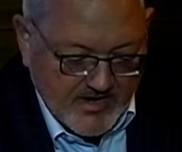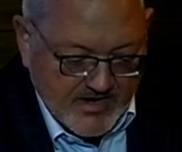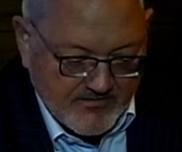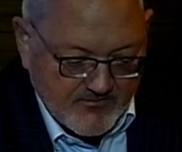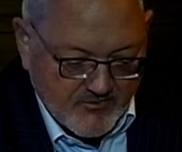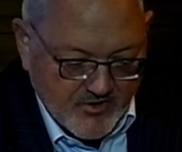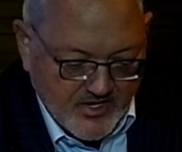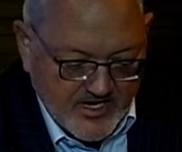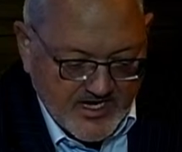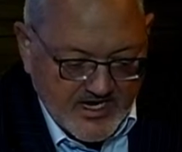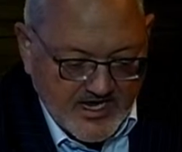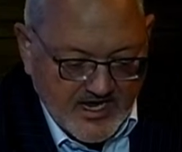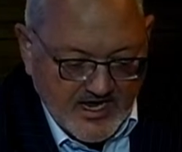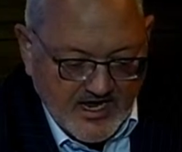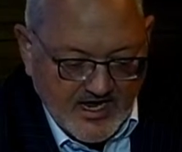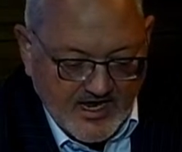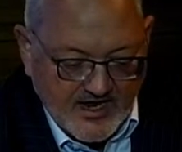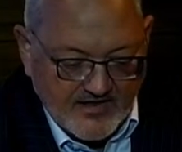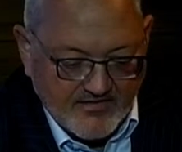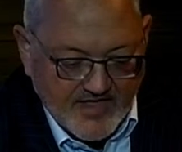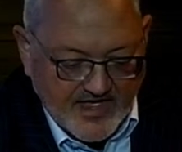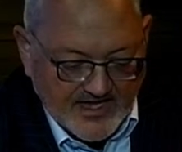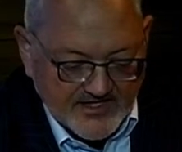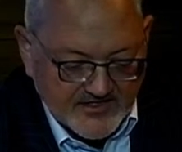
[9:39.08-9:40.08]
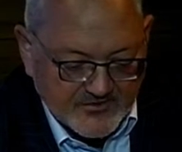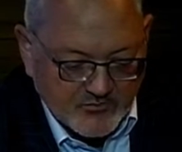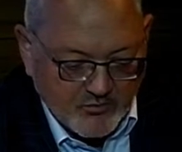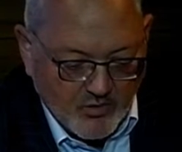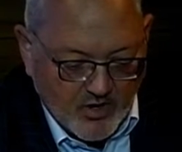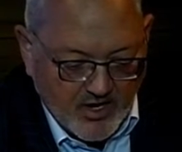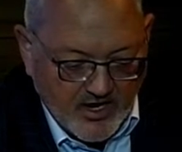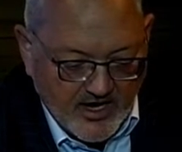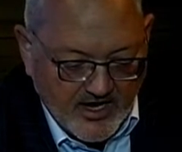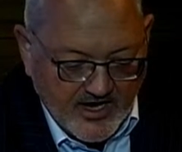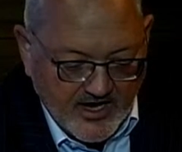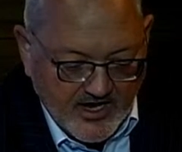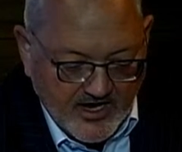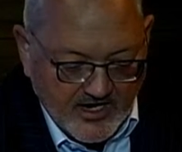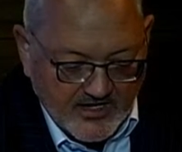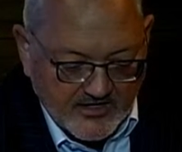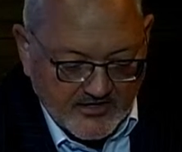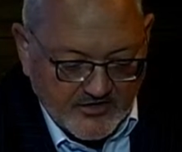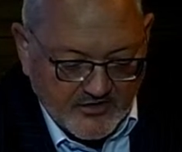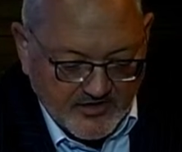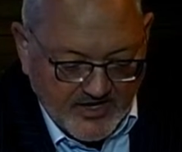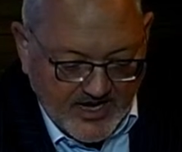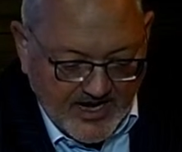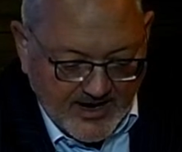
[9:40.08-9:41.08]
memory. And that's why at
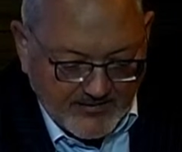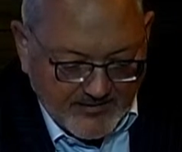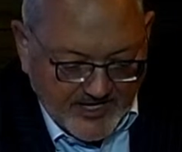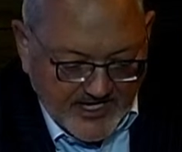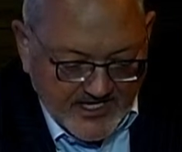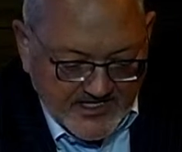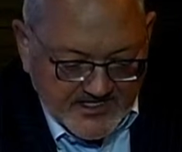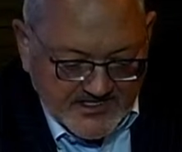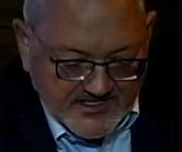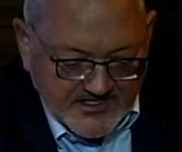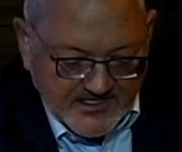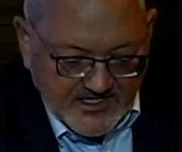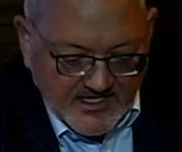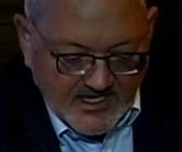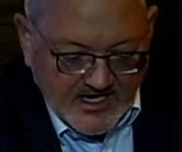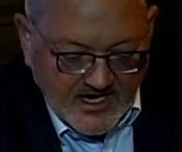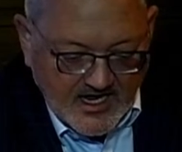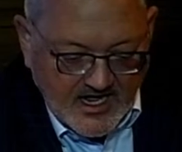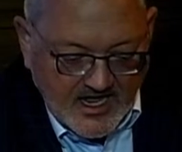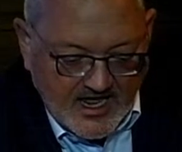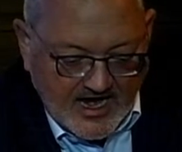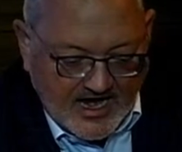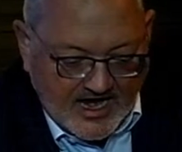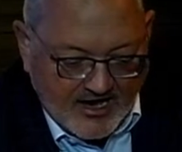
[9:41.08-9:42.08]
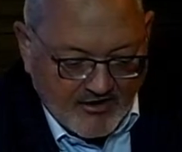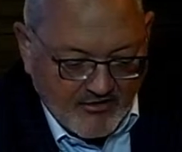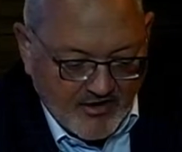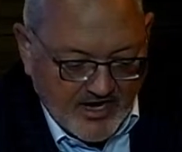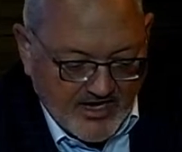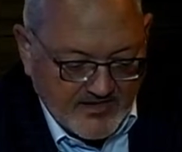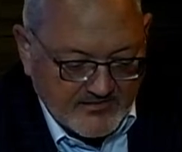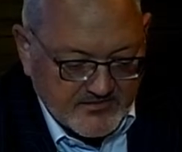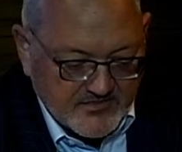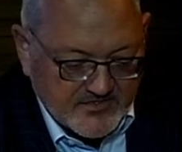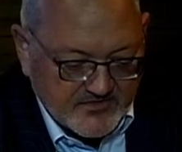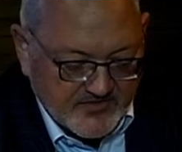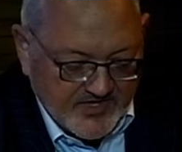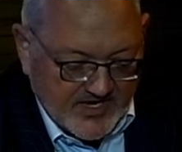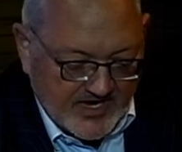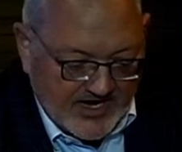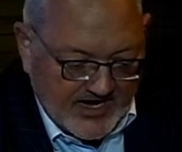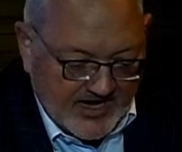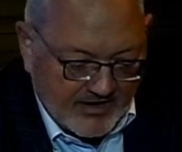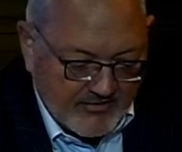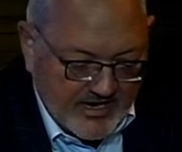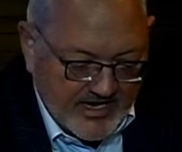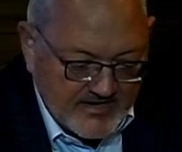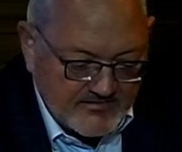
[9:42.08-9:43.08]
GoodHabitz, our
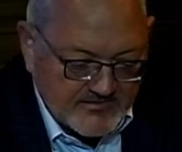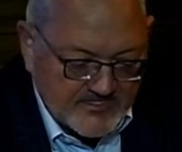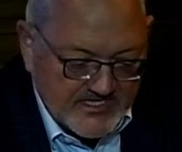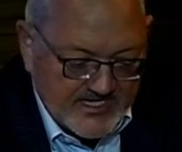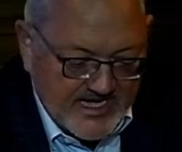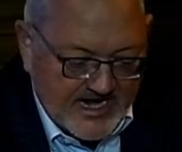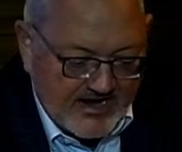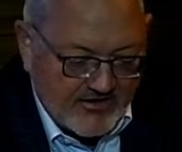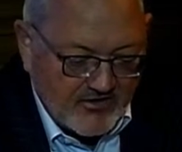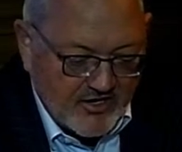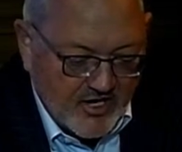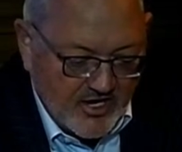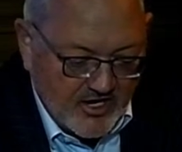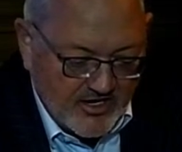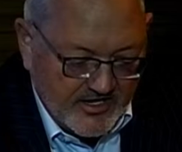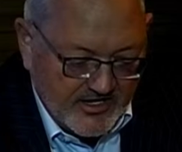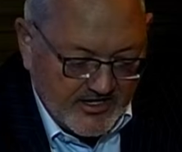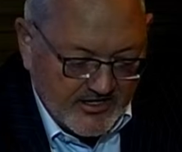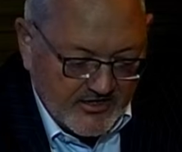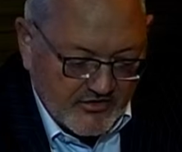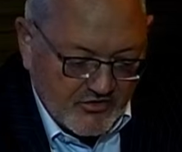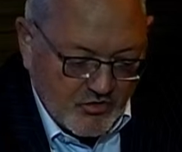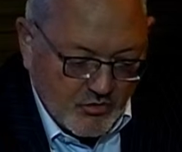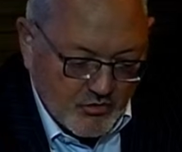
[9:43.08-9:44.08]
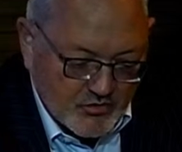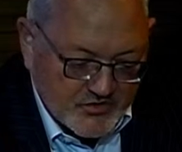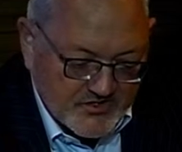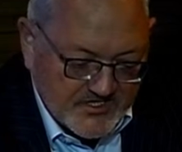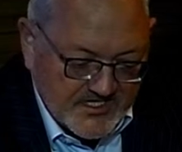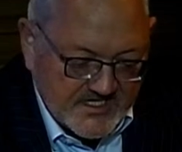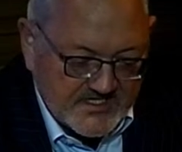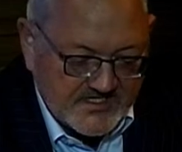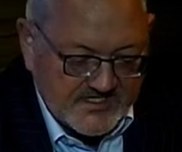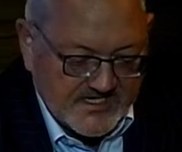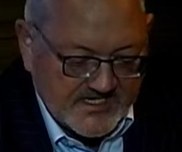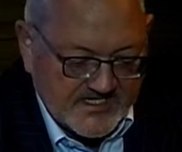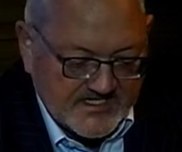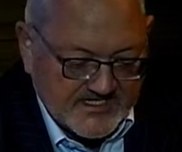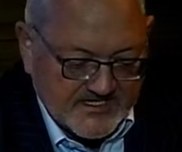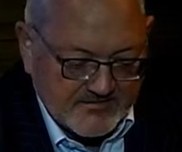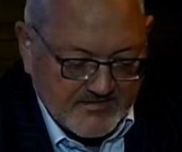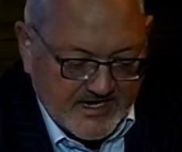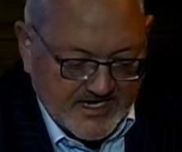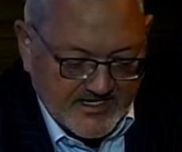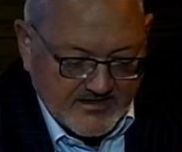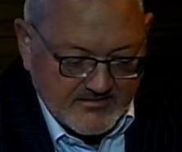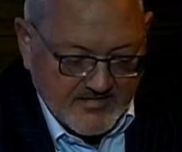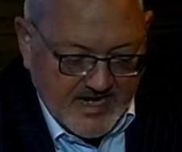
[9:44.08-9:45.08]
aims in our learning and courses is to
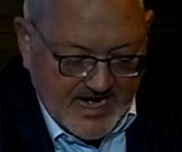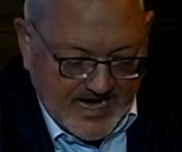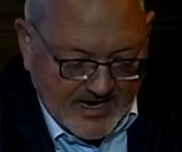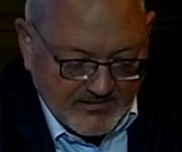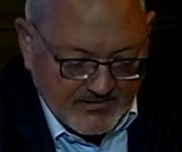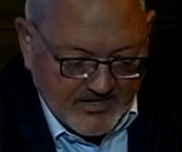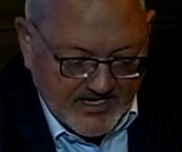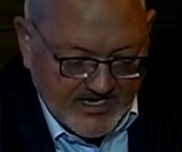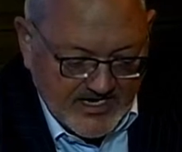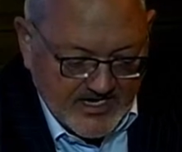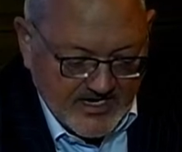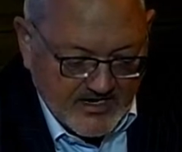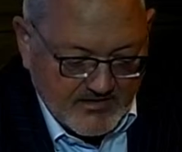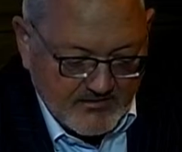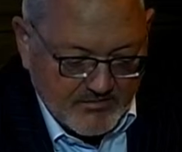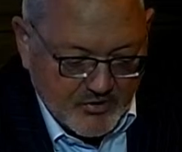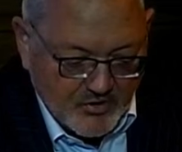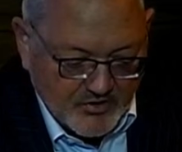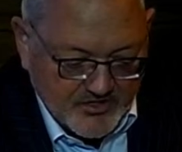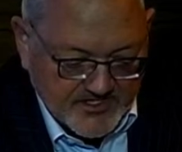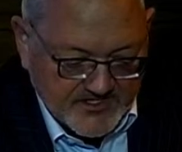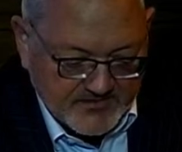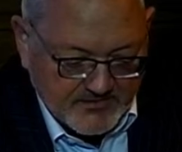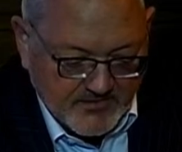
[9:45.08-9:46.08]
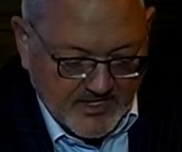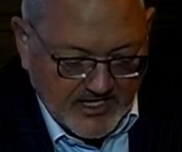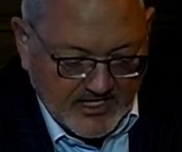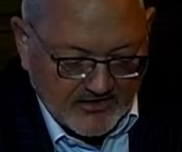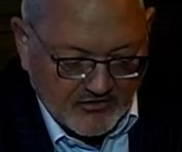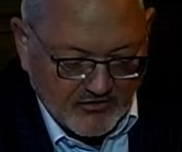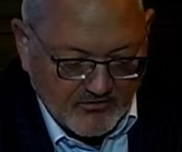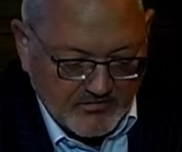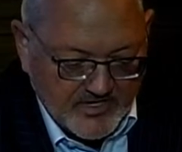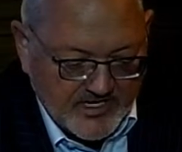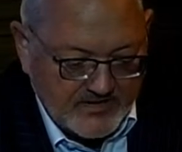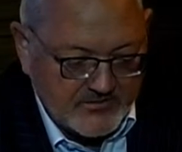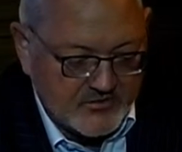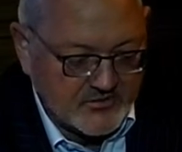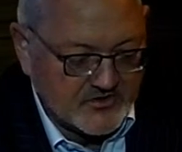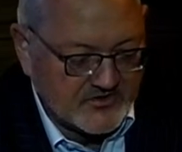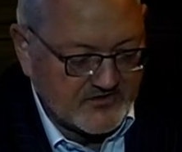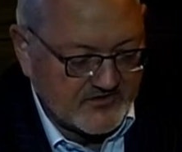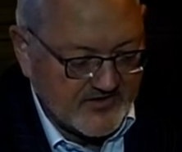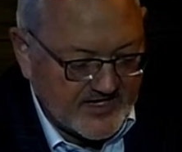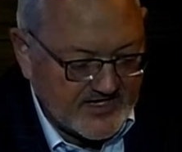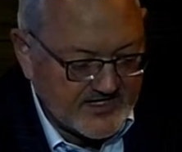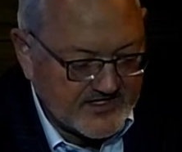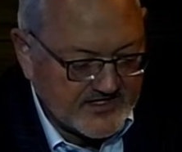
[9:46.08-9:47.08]
make them happy and put a smile on people's
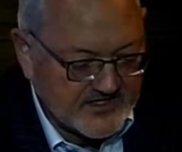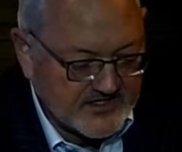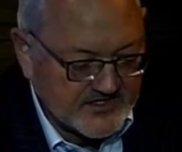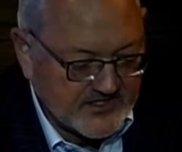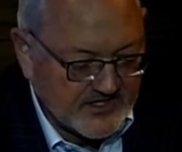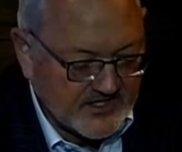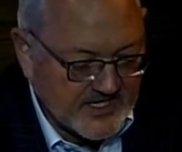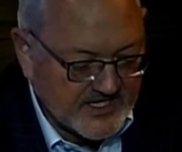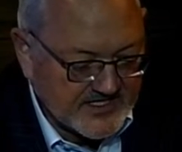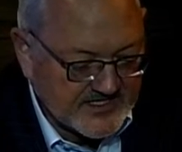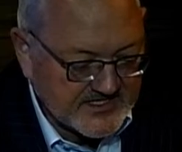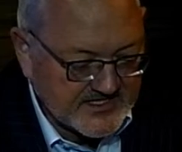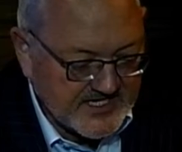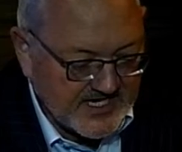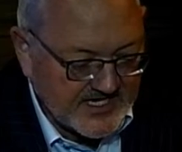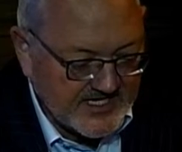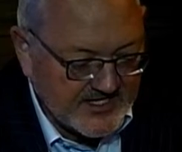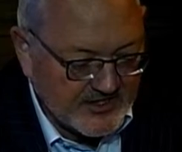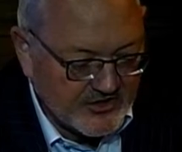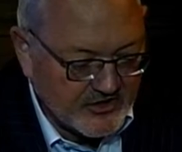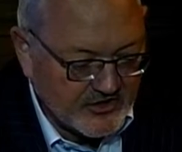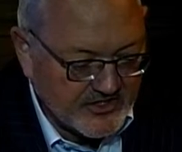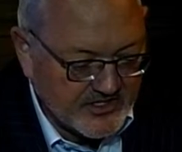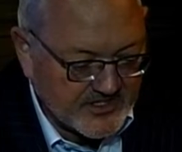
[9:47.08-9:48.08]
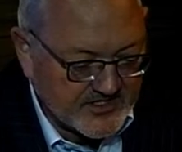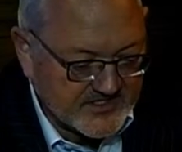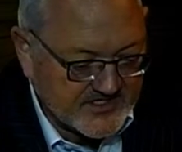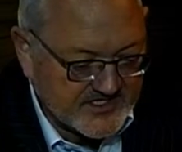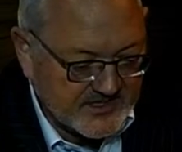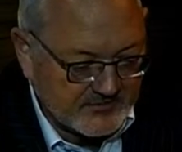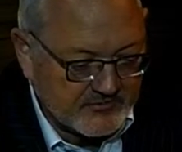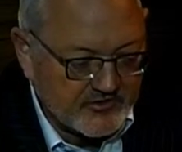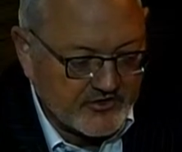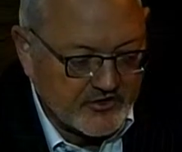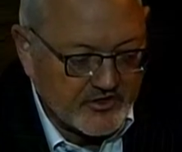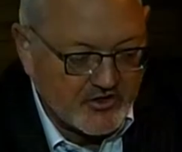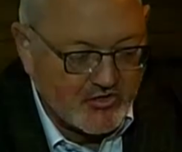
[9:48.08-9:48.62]
face. So let's take a look at some of the